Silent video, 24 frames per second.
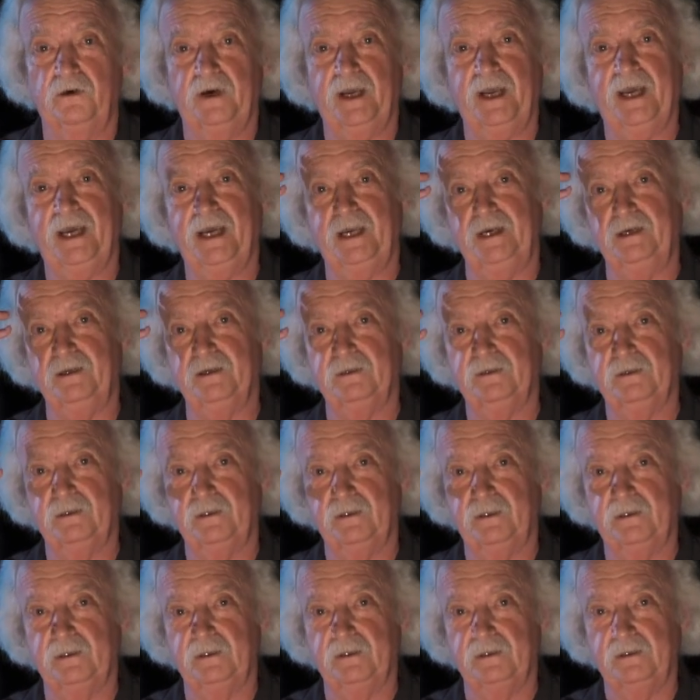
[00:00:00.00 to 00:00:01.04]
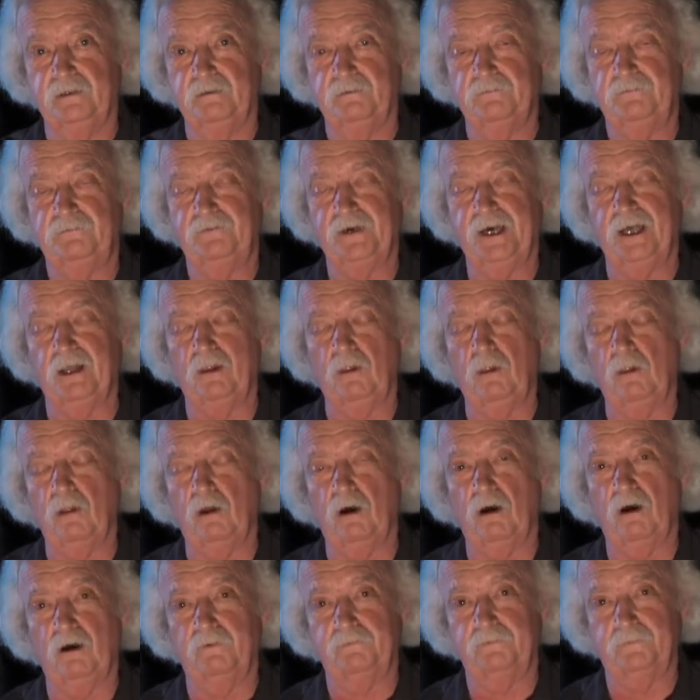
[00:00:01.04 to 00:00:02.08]
head fell
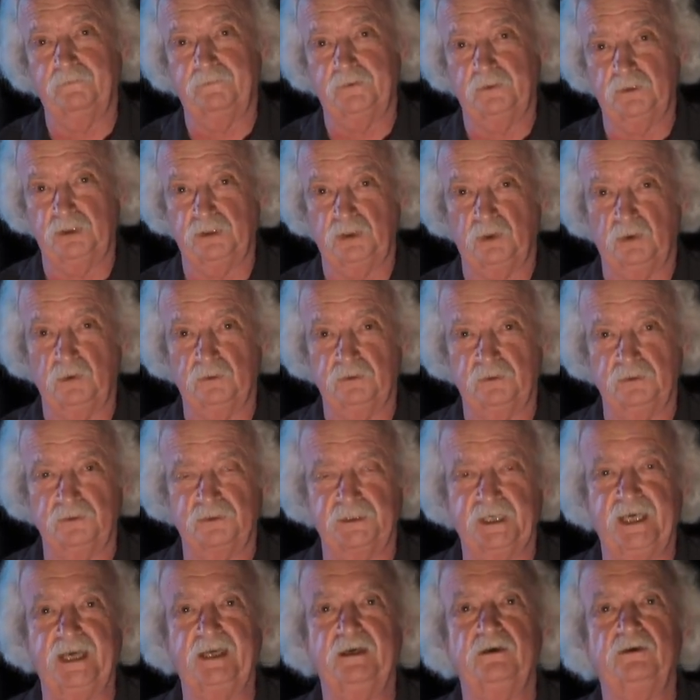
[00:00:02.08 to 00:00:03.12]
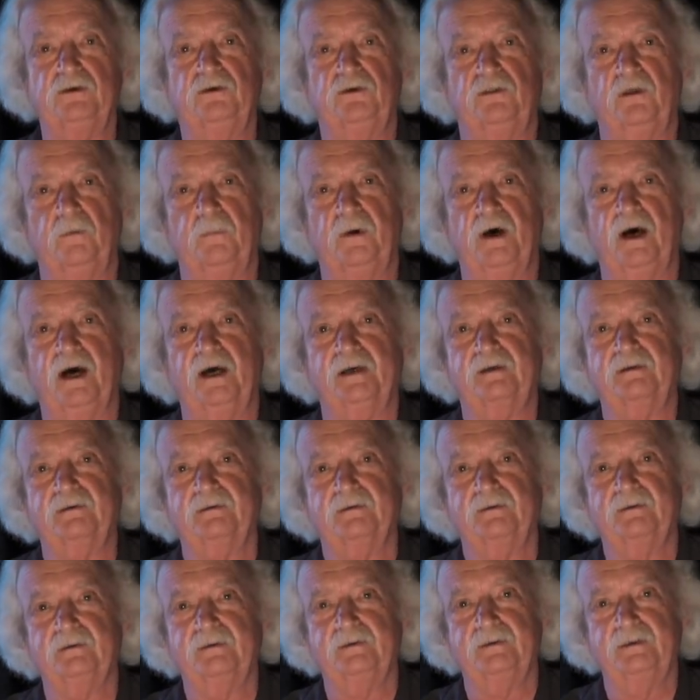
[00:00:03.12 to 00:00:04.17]
off of her shoulders into the pot,
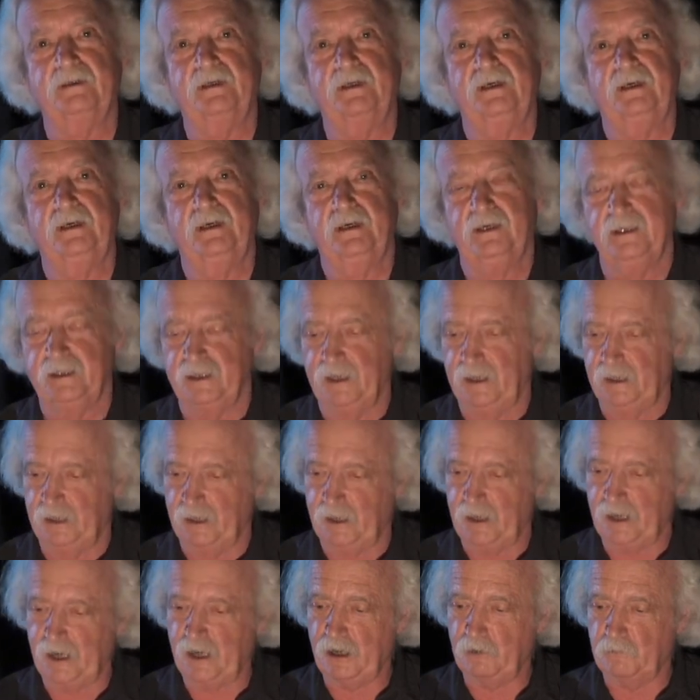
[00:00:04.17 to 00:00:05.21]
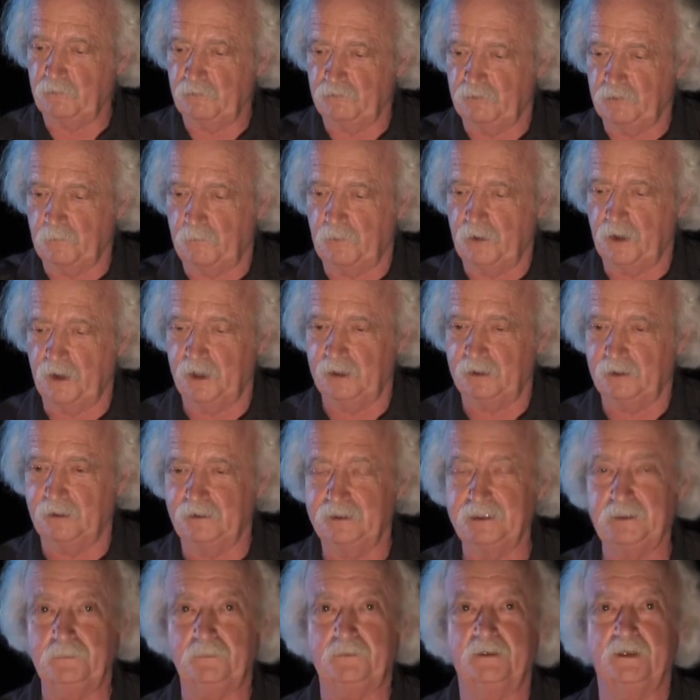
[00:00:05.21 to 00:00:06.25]
and out of the pot
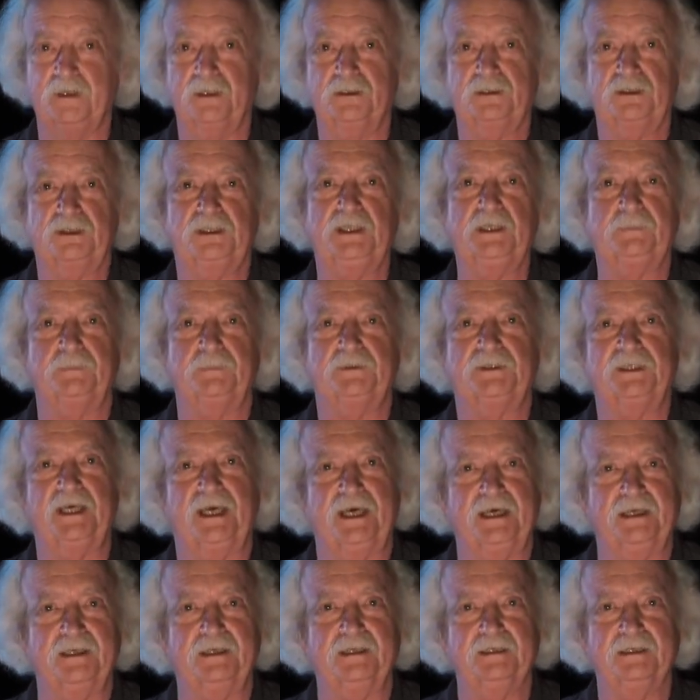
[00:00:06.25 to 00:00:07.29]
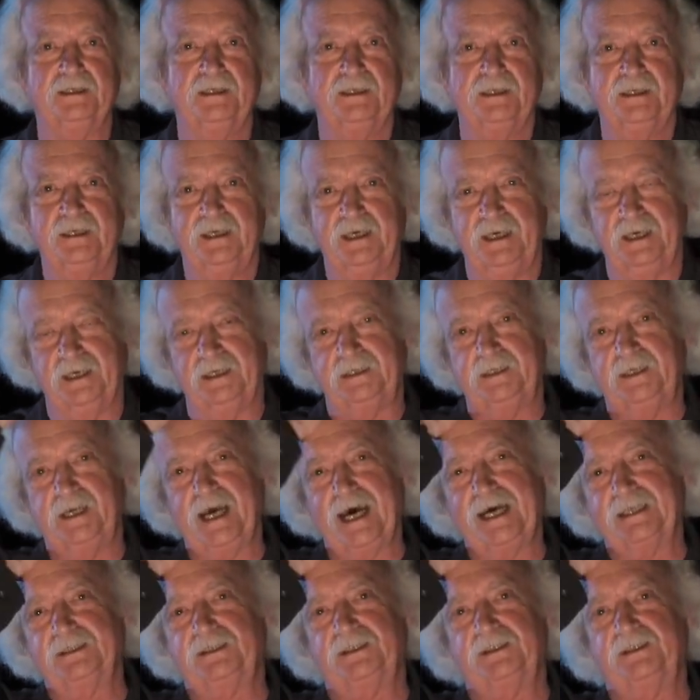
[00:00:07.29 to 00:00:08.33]
leaped a sheep's head and
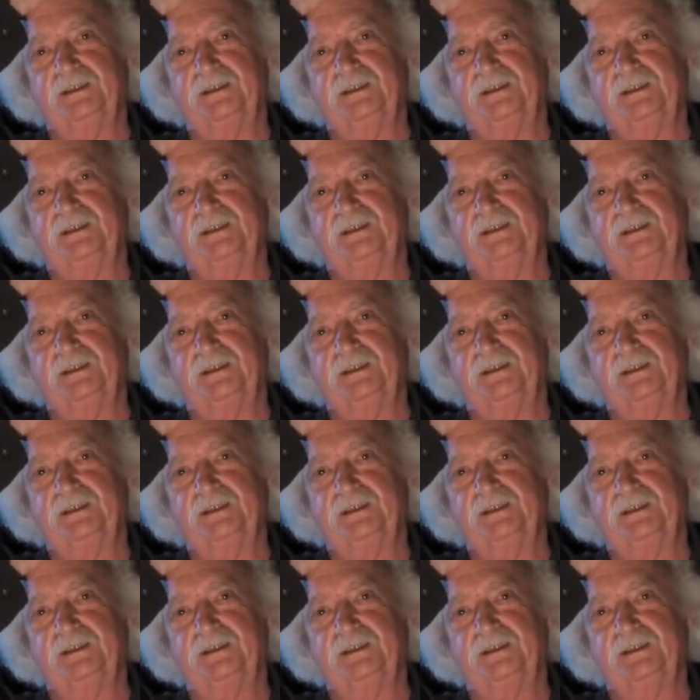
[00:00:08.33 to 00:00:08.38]
attached